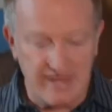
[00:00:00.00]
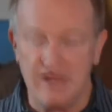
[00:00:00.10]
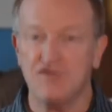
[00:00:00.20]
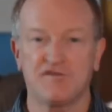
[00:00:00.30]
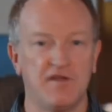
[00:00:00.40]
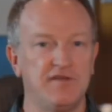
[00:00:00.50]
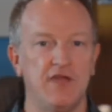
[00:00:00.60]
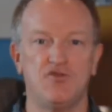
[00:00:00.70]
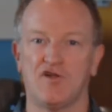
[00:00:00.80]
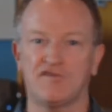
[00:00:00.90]
Each Sunday,
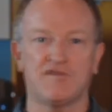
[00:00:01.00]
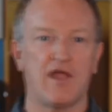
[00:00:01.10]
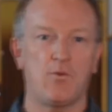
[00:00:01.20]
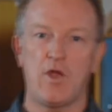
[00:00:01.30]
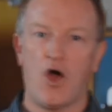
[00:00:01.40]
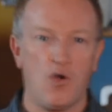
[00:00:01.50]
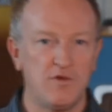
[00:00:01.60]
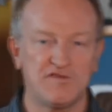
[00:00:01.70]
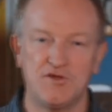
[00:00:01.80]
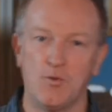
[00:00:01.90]
just like we
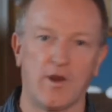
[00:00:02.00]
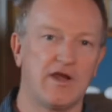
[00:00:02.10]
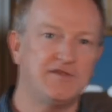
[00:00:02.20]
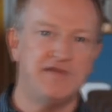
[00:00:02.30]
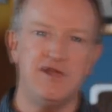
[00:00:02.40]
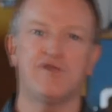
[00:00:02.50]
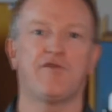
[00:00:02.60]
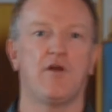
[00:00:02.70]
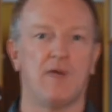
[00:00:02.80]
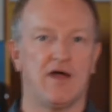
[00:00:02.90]
always do, we're going to teach from a,